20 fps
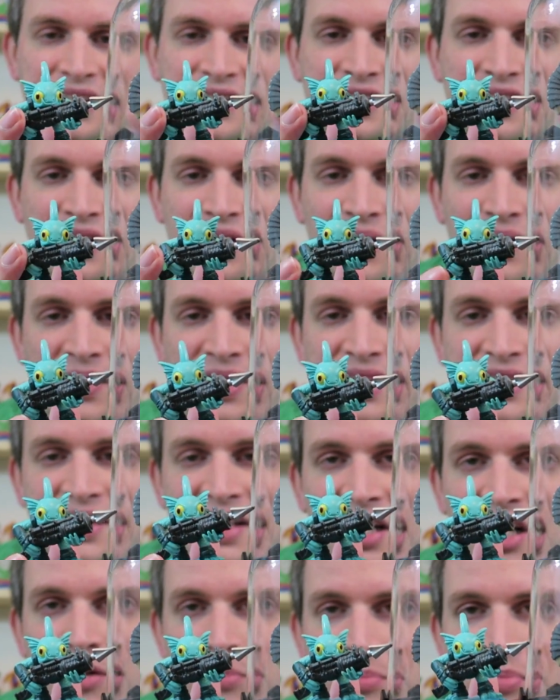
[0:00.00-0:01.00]
So he's
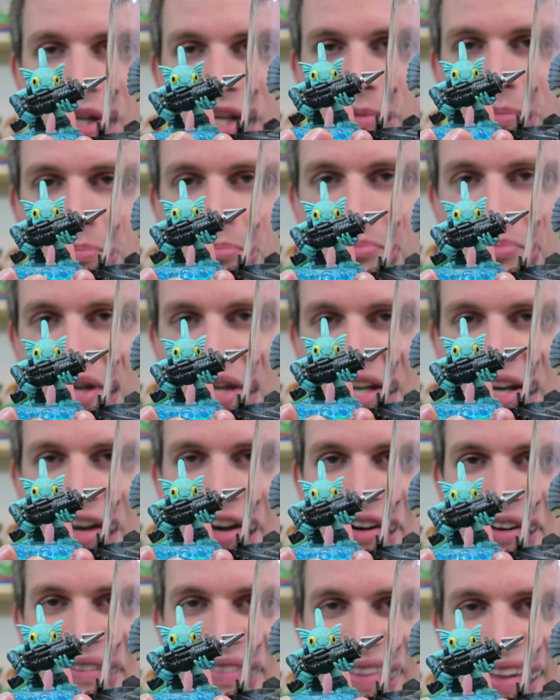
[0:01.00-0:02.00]
gonna be
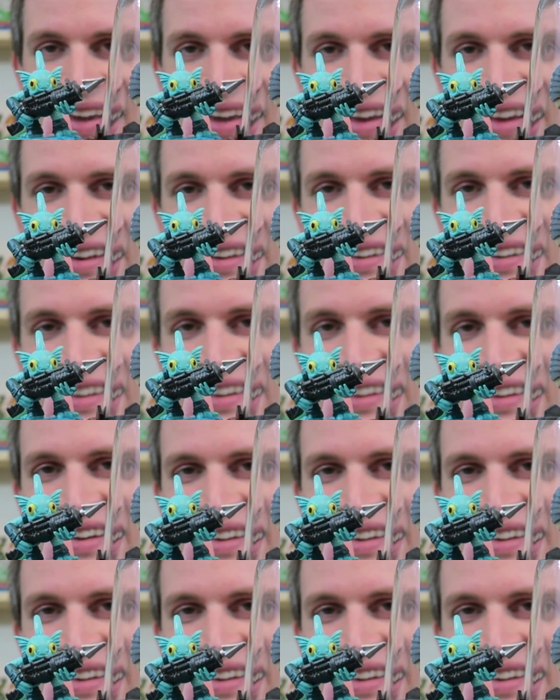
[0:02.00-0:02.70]
bigger than